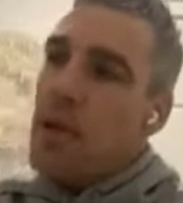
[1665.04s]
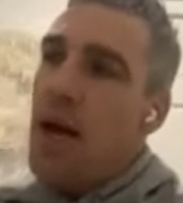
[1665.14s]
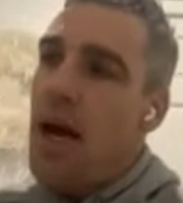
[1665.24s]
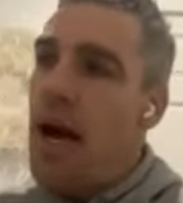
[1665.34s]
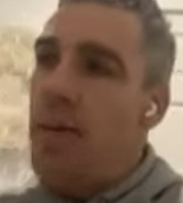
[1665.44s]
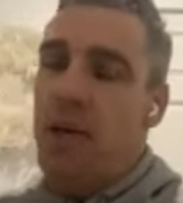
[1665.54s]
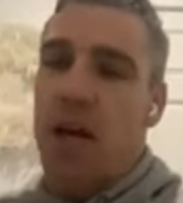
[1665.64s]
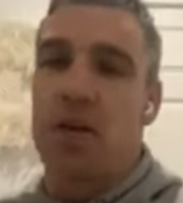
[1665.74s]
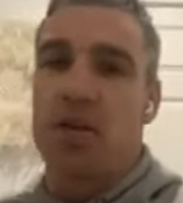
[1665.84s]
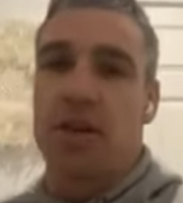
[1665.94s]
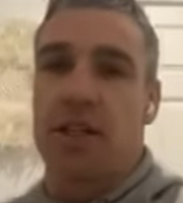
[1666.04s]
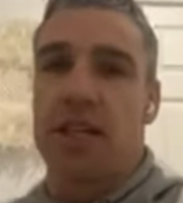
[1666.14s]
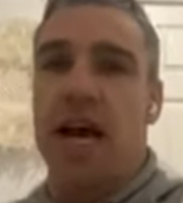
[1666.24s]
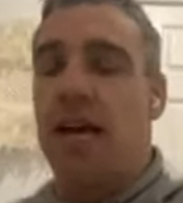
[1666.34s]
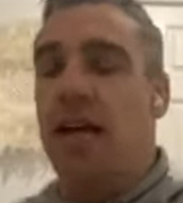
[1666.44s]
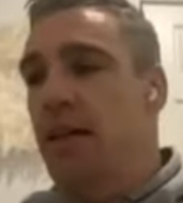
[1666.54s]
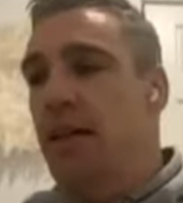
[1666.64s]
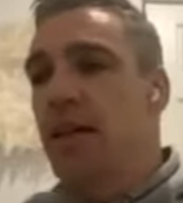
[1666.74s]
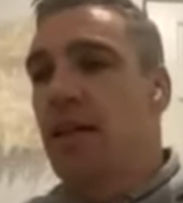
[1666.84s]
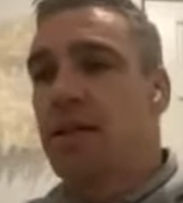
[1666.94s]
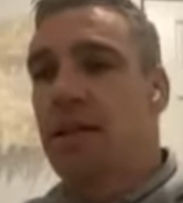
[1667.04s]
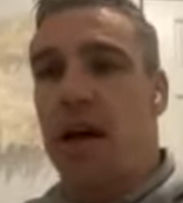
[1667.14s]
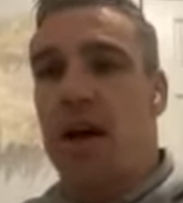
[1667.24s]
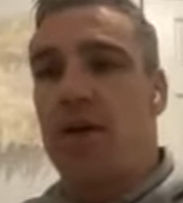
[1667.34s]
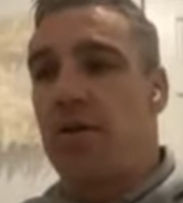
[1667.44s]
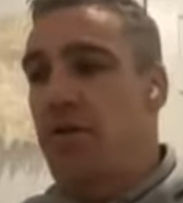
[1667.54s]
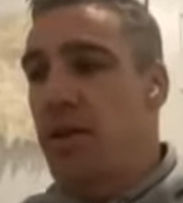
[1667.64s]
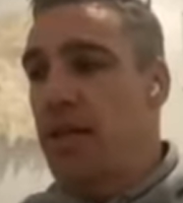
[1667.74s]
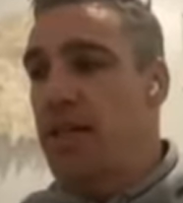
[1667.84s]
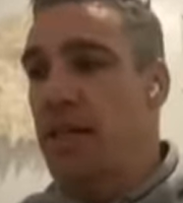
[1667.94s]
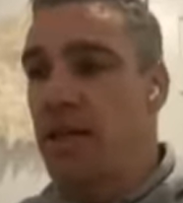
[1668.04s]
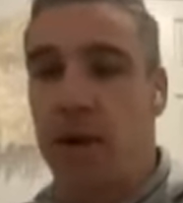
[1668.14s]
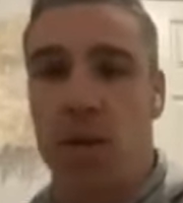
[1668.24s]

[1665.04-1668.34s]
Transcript: The coach got the sack. So he said to me,